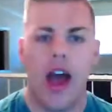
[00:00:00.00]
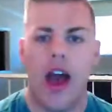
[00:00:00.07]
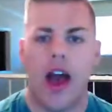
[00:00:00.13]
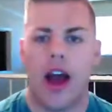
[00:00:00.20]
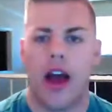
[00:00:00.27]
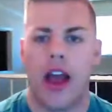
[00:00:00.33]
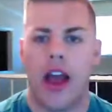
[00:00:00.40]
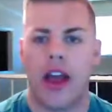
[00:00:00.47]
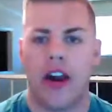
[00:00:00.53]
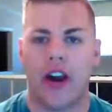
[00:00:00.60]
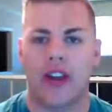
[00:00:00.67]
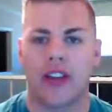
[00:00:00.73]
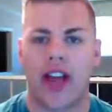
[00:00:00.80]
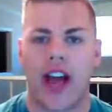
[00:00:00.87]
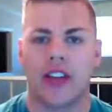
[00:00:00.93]
And our
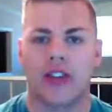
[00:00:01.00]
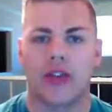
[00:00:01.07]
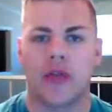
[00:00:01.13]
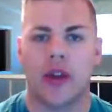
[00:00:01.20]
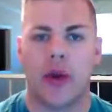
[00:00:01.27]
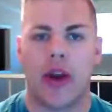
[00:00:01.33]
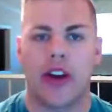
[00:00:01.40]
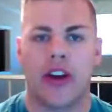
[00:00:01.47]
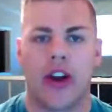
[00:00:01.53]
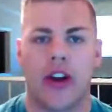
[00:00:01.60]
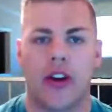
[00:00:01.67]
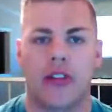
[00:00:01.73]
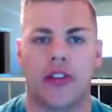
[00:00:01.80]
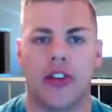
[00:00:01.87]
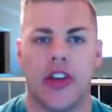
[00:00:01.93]
last 3 red
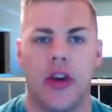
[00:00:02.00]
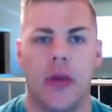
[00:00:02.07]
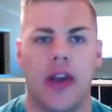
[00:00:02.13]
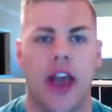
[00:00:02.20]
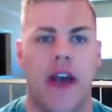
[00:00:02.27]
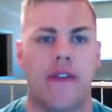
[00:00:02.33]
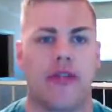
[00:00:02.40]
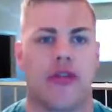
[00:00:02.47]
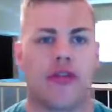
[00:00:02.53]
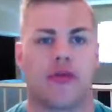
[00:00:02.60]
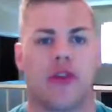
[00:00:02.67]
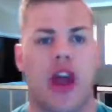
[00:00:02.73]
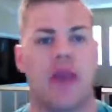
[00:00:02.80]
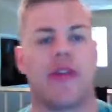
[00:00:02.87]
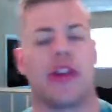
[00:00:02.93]
cards here, we have
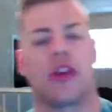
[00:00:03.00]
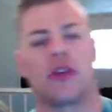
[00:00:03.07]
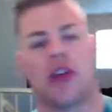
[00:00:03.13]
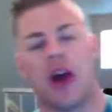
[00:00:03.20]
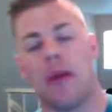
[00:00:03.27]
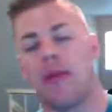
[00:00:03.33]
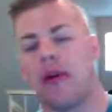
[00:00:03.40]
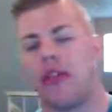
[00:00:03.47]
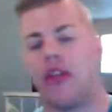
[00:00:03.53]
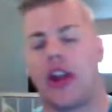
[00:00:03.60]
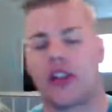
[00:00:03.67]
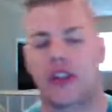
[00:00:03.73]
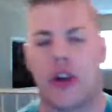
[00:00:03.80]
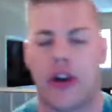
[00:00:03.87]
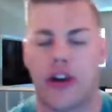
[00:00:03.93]
Thriving Grub, the
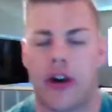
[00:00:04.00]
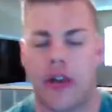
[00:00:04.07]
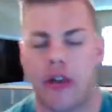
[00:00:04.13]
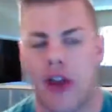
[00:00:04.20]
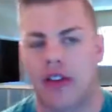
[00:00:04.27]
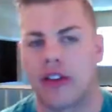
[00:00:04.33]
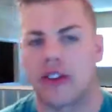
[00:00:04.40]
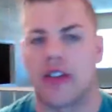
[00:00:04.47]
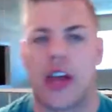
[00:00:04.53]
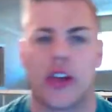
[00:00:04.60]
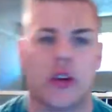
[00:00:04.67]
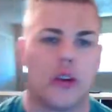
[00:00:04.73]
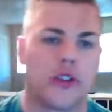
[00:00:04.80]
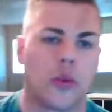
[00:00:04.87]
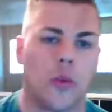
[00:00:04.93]
next card in our Thriving
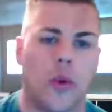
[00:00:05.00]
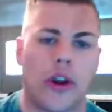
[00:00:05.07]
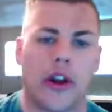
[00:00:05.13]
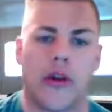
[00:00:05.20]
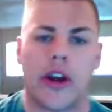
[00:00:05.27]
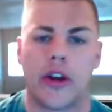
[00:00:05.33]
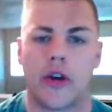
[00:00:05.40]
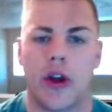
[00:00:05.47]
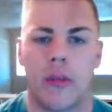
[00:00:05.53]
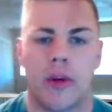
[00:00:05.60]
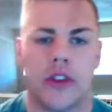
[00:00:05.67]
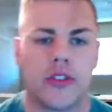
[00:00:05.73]
cycle. It's a 1 red gremlin. It's a